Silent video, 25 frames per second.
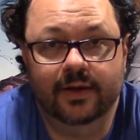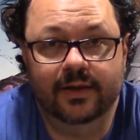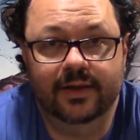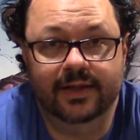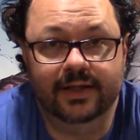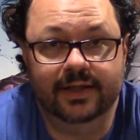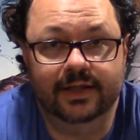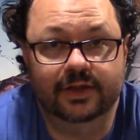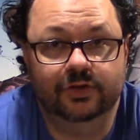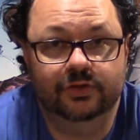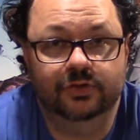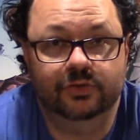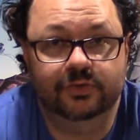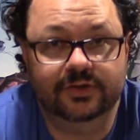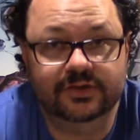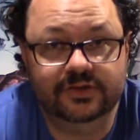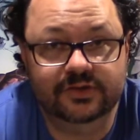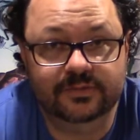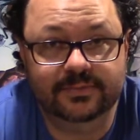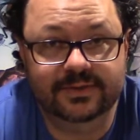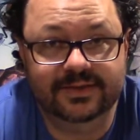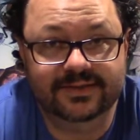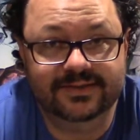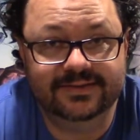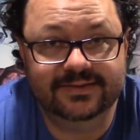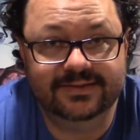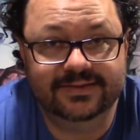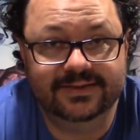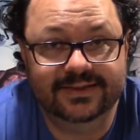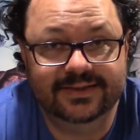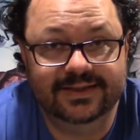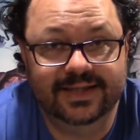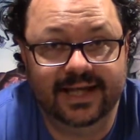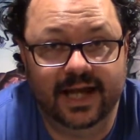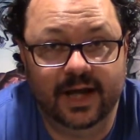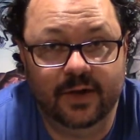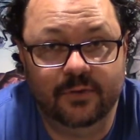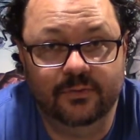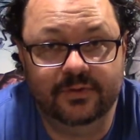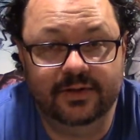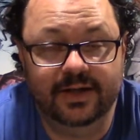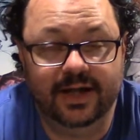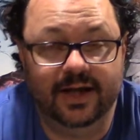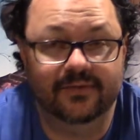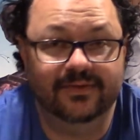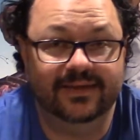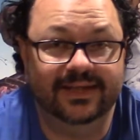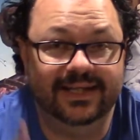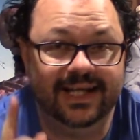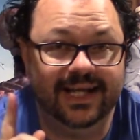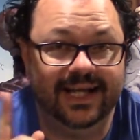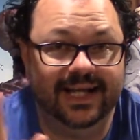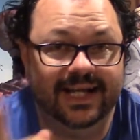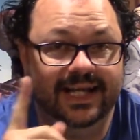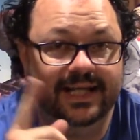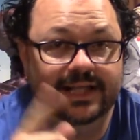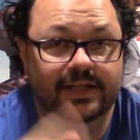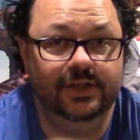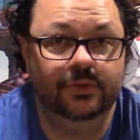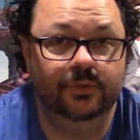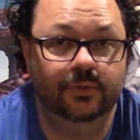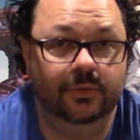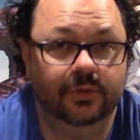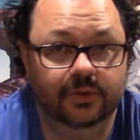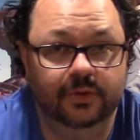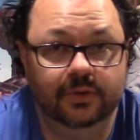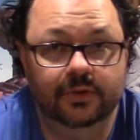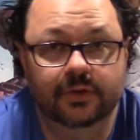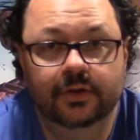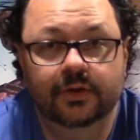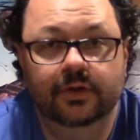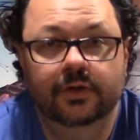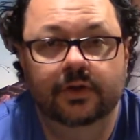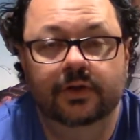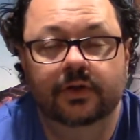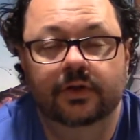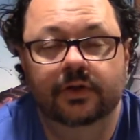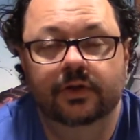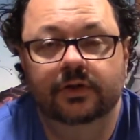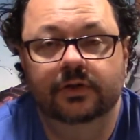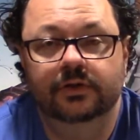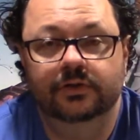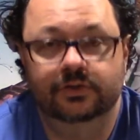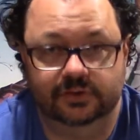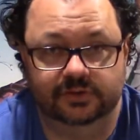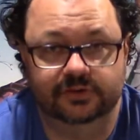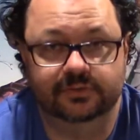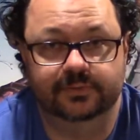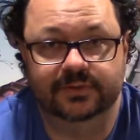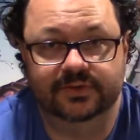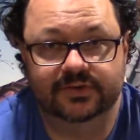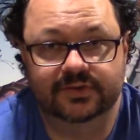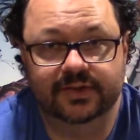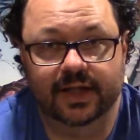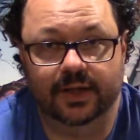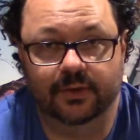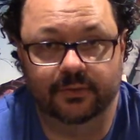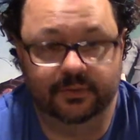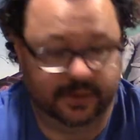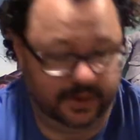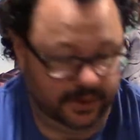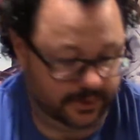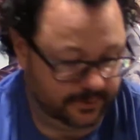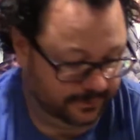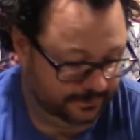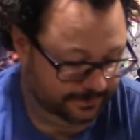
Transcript: the Christmas countdown, the annual Christmas countdown.